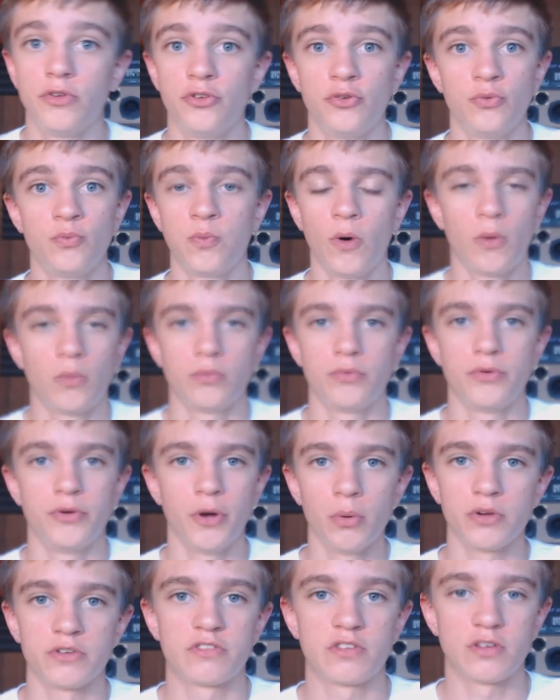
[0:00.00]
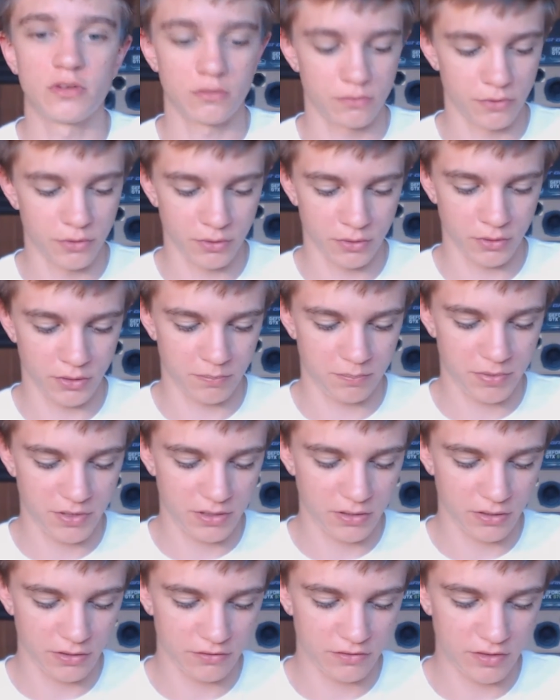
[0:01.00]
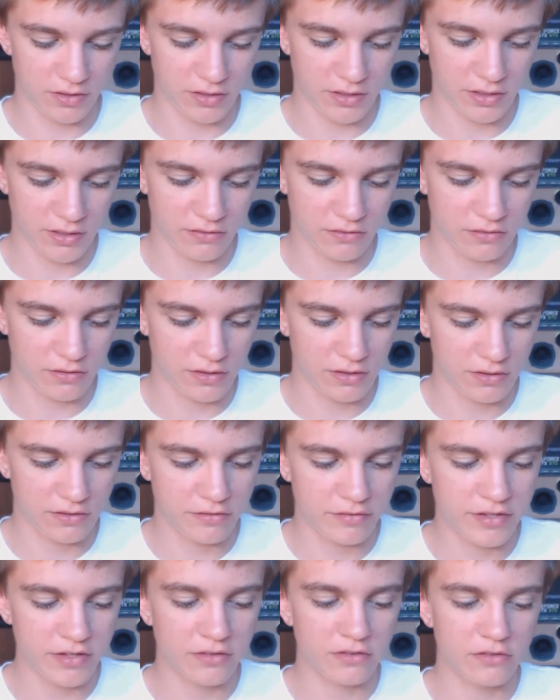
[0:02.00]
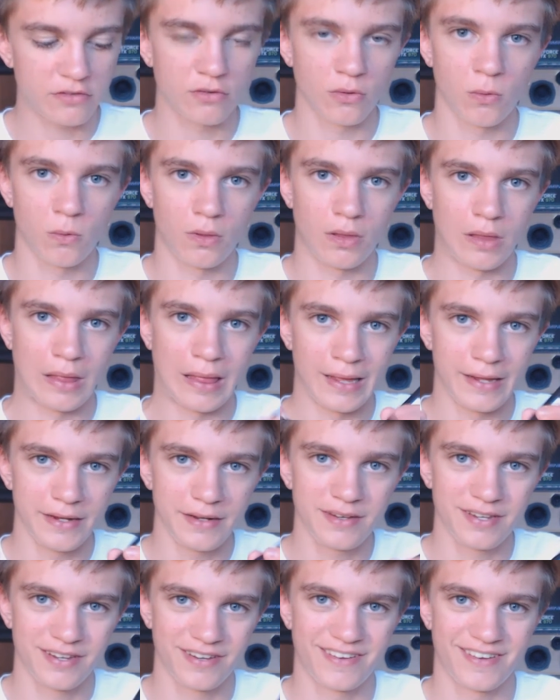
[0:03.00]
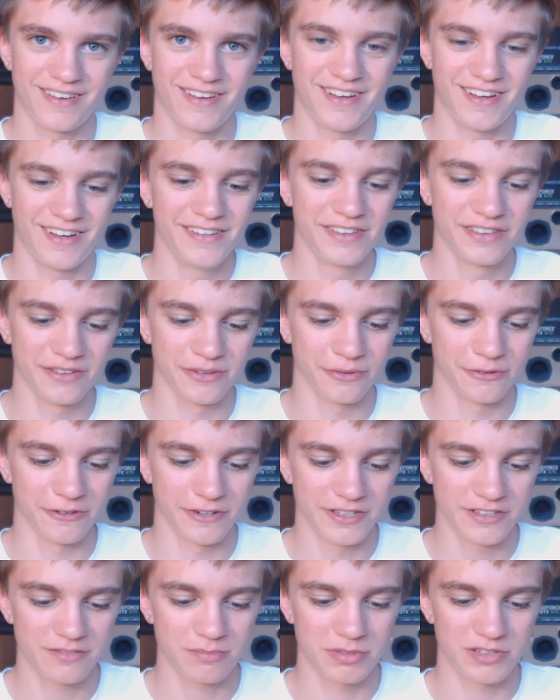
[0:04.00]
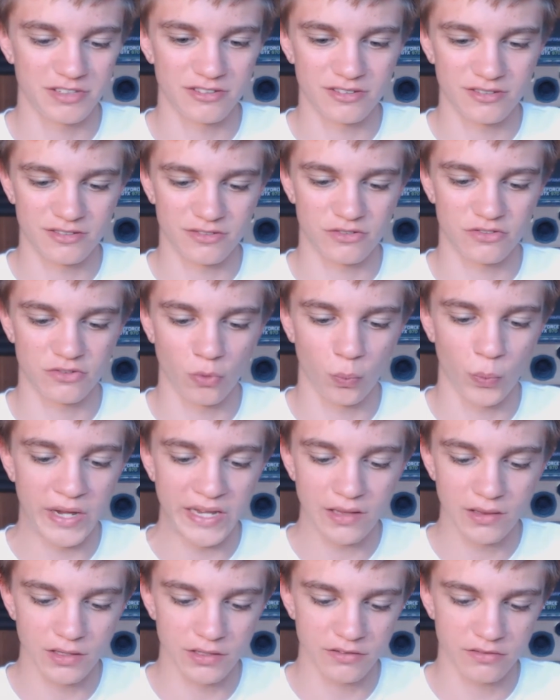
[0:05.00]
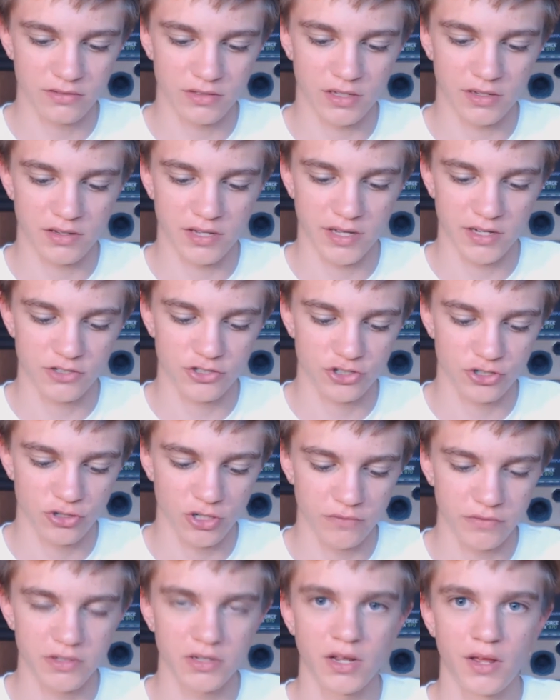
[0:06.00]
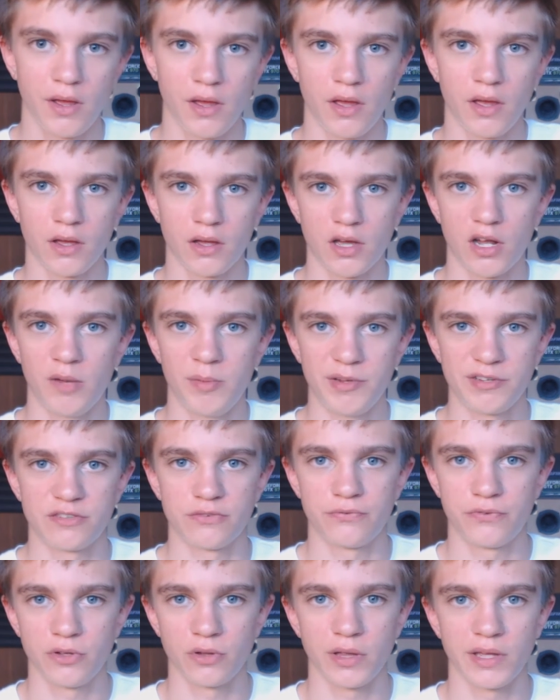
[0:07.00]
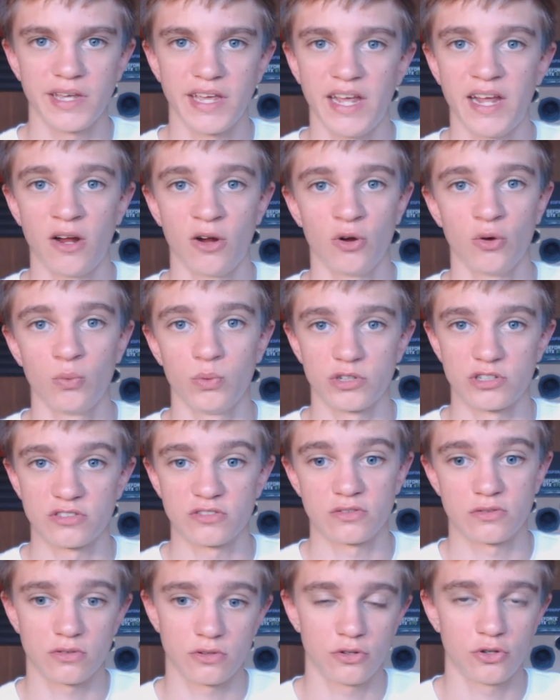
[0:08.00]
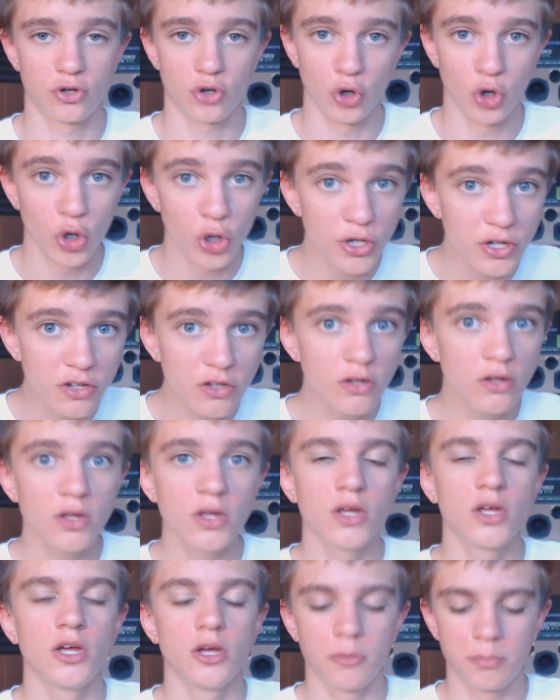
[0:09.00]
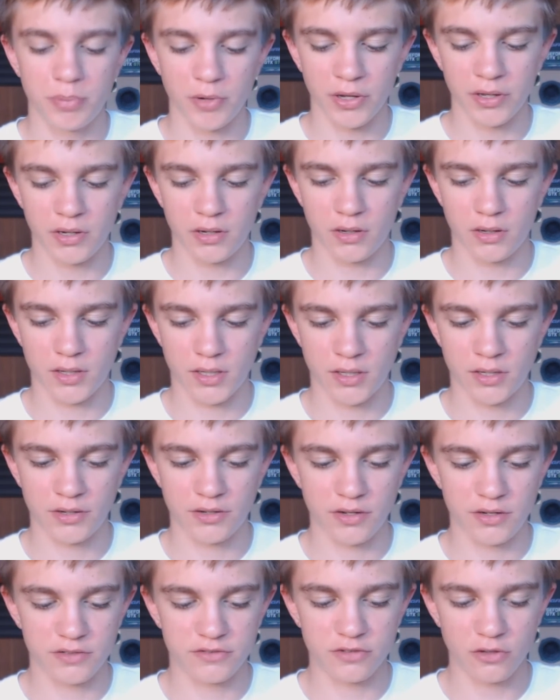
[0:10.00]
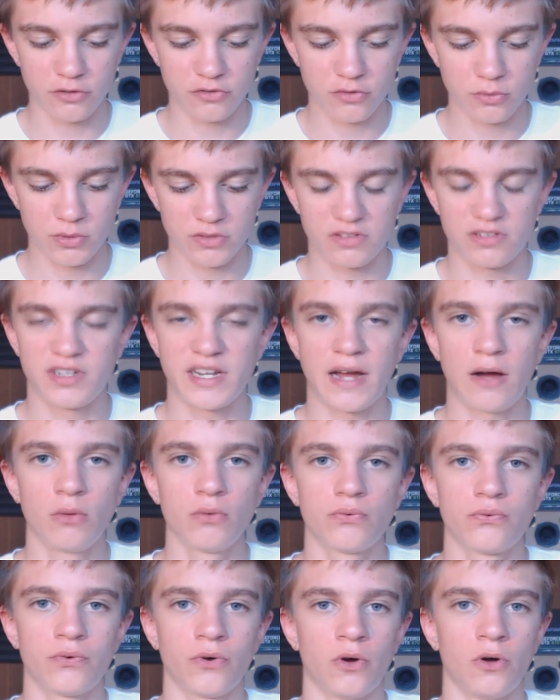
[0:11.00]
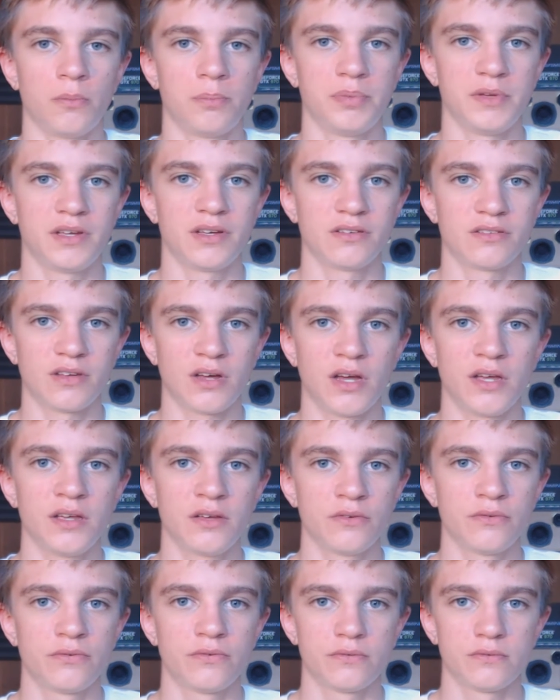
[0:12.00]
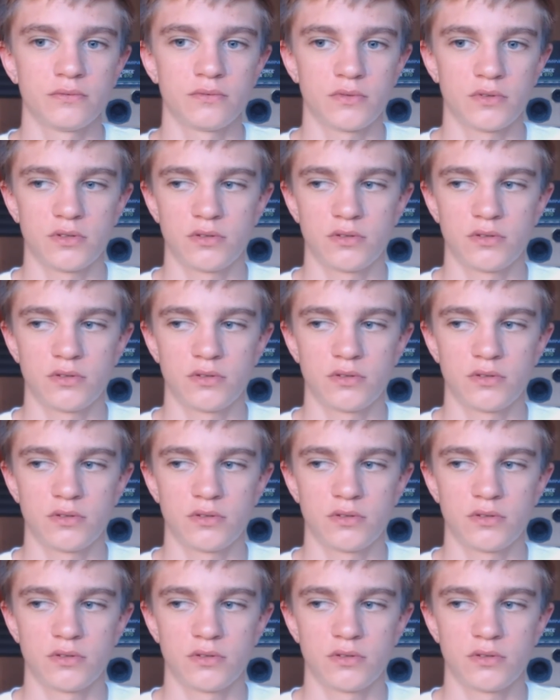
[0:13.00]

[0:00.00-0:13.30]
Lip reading: you won't notice it, really, because it sits so light on the wrist, because it's so weightless, and the texture of it kind of makes it feel like air, which is good, but it's also its downfall, because I have,